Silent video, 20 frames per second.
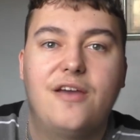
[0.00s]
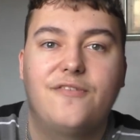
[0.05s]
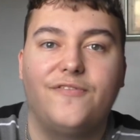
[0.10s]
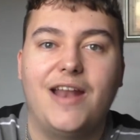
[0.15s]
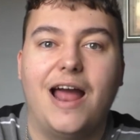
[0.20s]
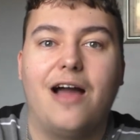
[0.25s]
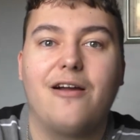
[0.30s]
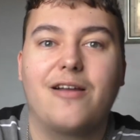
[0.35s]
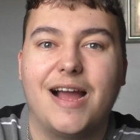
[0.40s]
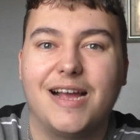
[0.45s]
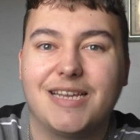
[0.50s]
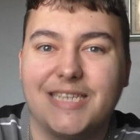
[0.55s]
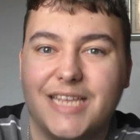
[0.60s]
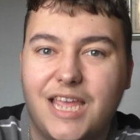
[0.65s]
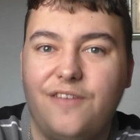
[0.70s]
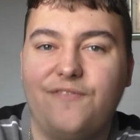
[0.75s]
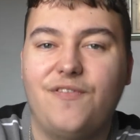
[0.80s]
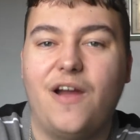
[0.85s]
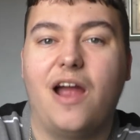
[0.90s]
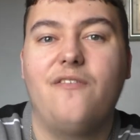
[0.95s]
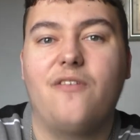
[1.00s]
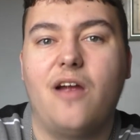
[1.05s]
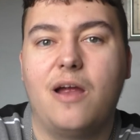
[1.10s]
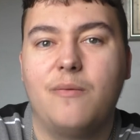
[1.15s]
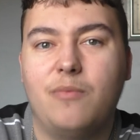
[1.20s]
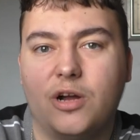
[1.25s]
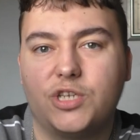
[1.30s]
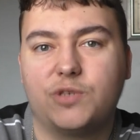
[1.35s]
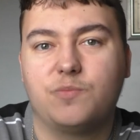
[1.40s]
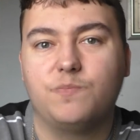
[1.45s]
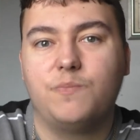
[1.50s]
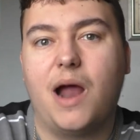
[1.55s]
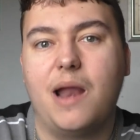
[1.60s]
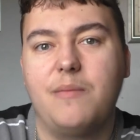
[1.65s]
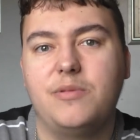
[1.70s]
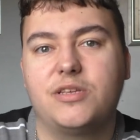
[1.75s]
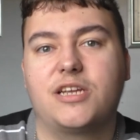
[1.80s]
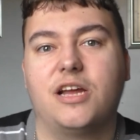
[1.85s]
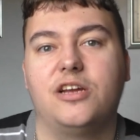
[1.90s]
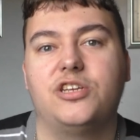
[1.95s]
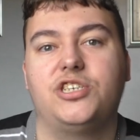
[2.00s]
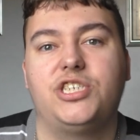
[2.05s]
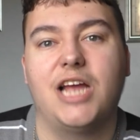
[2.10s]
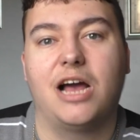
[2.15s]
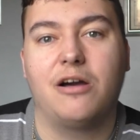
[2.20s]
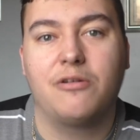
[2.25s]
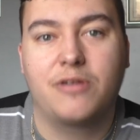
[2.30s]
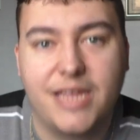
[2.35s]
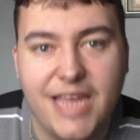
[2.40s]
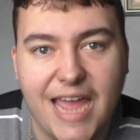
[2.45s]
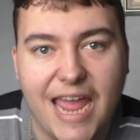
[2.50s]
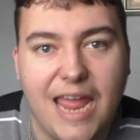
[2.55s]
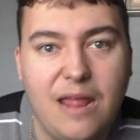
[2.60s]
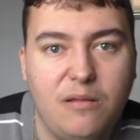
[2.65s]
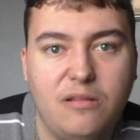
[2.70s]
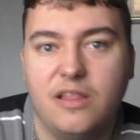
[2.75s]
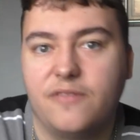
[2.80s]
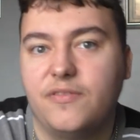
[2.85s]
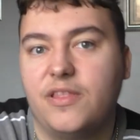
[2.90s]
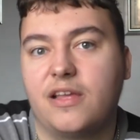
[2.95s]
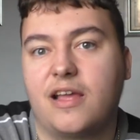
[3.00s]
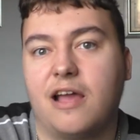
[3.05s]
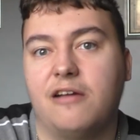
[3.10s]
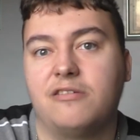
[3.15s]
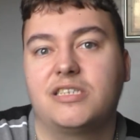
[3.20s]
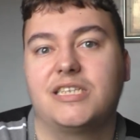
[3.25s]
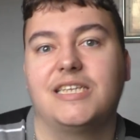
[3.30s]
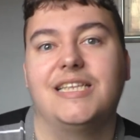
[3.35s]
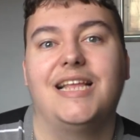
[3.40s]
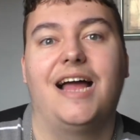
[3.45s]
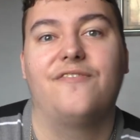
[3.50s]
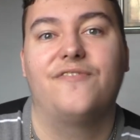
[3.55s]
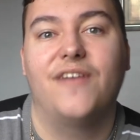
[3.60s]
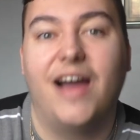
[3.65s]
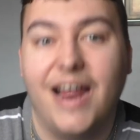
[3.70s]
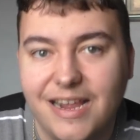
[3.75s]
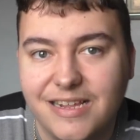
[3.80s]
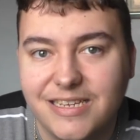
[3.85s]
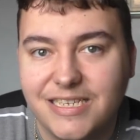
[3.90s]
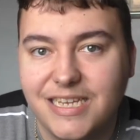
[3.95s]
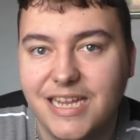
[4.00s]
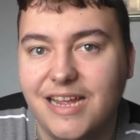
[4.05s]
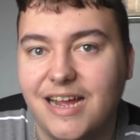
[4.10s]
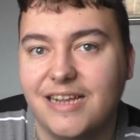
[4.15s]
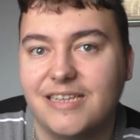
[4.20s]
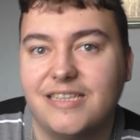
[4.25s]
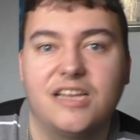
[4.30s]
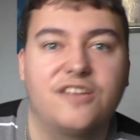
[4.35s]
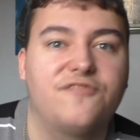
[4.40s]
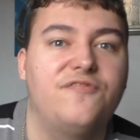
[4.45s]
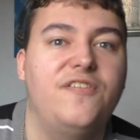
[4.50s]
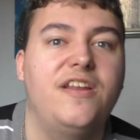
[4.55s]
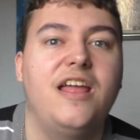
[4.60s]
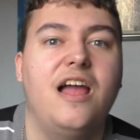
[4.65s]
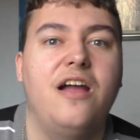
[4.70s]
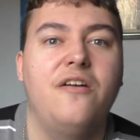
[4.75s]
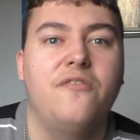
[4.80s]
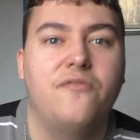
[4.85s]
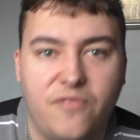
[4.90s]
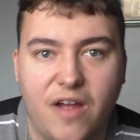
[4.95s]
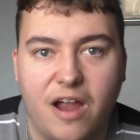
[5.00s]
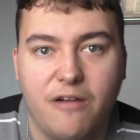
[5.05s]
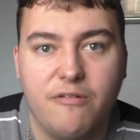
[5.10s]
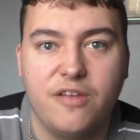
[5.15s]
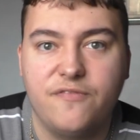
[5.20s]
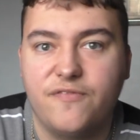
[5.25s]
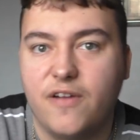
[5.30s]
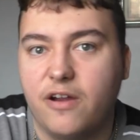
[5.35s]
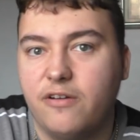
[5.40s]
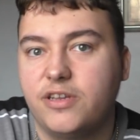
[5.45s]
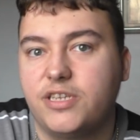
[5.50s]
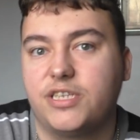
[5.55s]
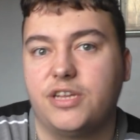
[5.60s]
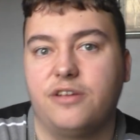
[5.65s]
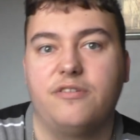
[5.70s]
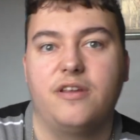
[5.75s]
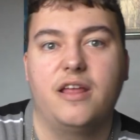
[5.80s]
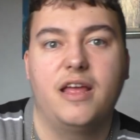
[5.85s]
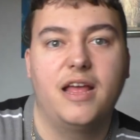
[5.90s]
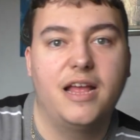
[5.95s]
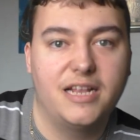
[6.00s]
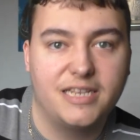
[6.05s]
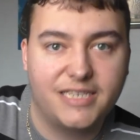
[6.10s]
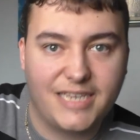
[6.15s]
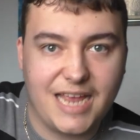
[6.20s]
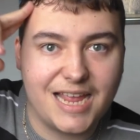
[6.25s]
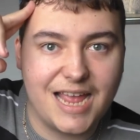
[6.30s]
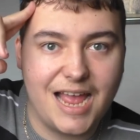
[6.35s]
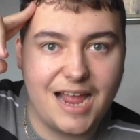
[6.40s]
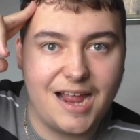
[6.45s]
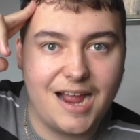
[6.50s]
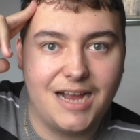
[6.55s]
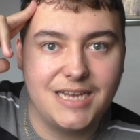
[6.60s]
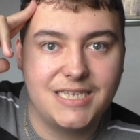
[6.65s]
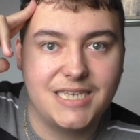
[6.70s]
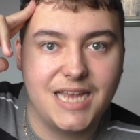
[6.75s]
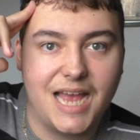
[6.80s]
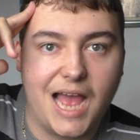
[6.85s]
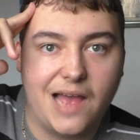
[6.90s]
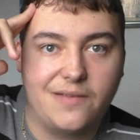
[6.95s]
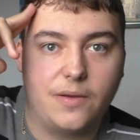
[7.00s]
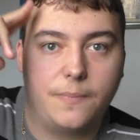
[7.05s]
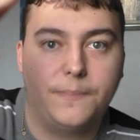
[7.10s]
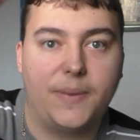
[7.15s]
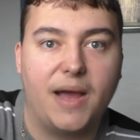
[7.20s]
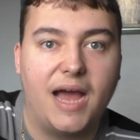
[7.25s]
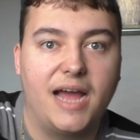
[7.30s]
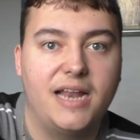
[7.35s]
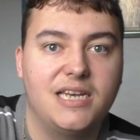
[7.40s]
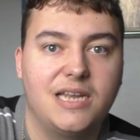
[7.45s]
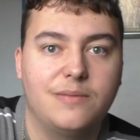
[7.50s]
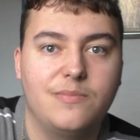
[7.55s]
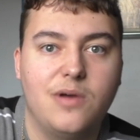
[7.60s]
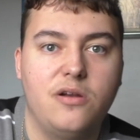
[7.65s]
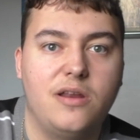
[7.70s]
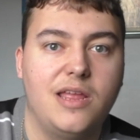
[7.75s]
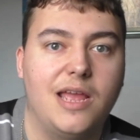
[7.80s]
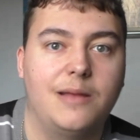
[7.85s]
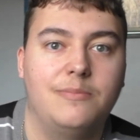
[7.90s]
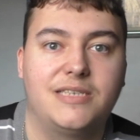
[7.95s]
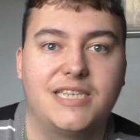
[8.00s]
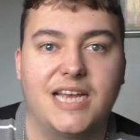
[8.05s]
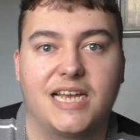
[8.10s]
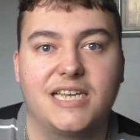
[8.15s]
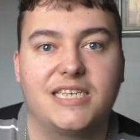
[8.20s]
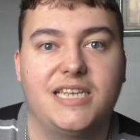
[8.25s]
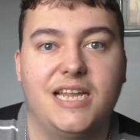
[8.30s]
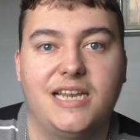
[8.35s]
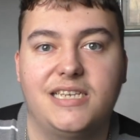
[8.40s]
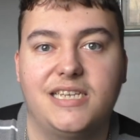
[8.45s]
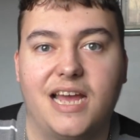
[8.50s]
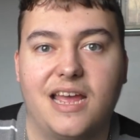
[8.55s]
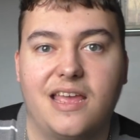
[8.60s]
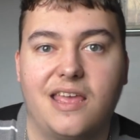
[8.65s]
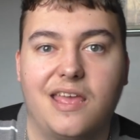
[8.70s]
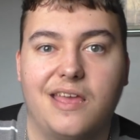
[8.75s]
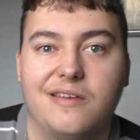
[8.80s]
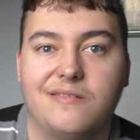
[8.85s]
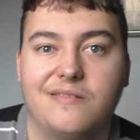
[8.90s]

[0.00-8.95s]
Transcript: For now, guys, thank you very, very much. My name is Coaster Shell. Keep living the coaster life, and I'll see you guys in the next video very, very soon. Take care, guys. Have a pandemonium-tastic day.